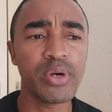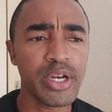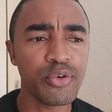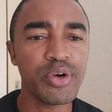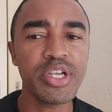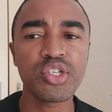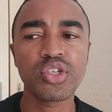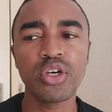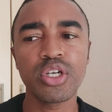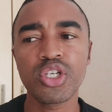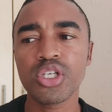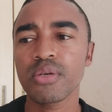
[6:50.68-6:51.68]
in
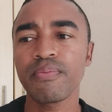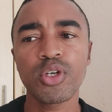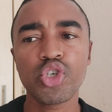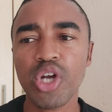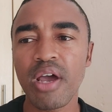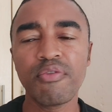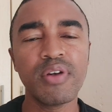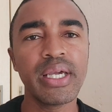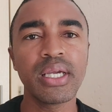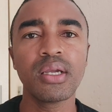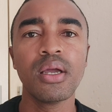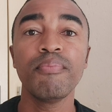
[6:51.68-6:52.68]
research,
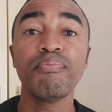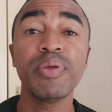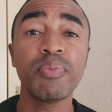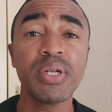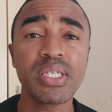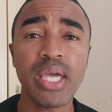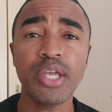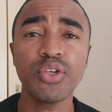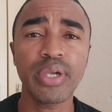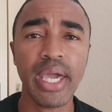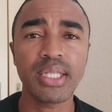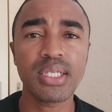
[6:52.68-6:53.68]
traveling, people he's
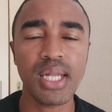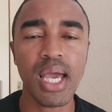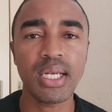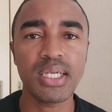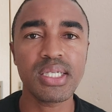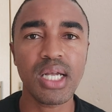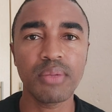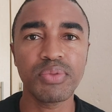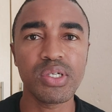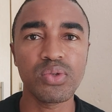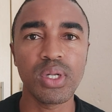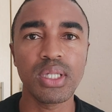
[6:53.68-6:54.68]
educated, and he's
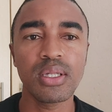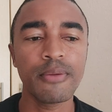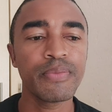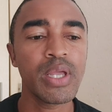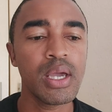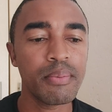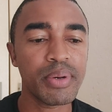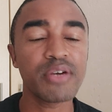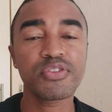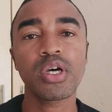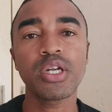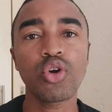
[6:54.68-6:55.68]
helped as well. But
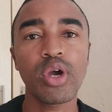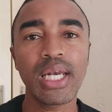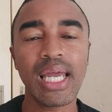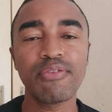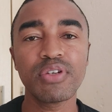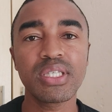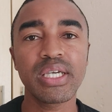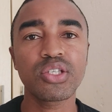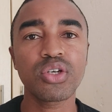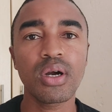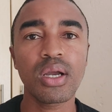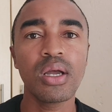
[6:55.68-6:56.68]
I've started going live on
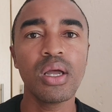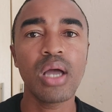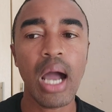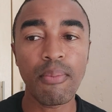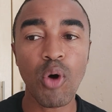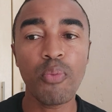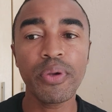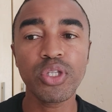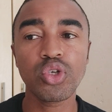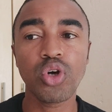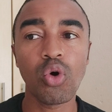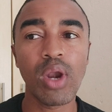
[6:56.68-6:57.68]
TikTok. I'm hoping
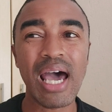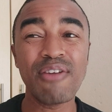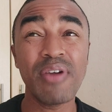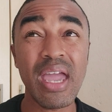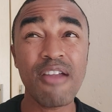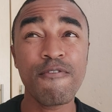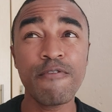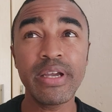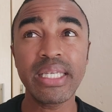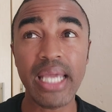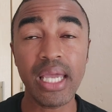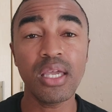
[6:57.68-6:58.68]
to go live
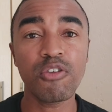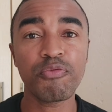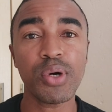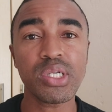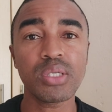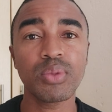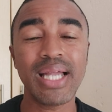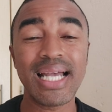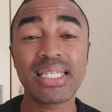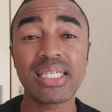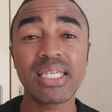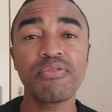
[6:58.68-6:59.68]
every day, if possible,
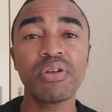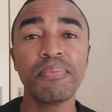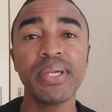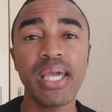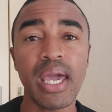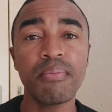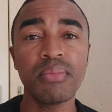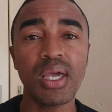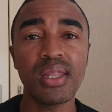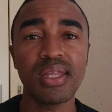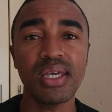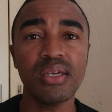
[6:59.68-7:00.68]
at 7 p.m.
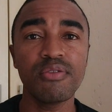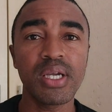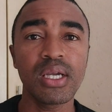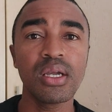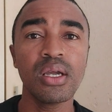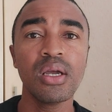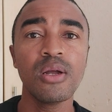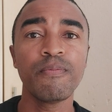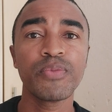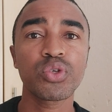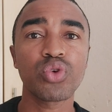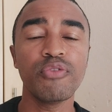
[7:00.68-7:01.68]
in the evening.
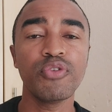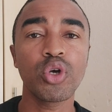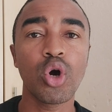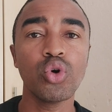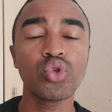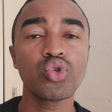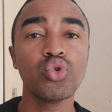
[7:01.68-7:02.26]
So if you go